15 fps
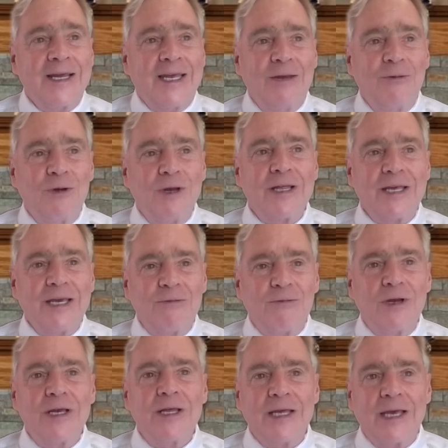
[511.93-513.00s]
he really,
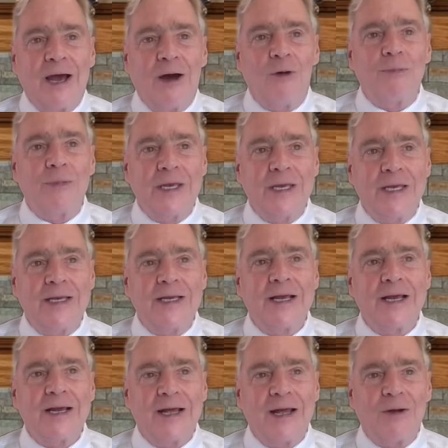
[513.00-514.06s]
really helped me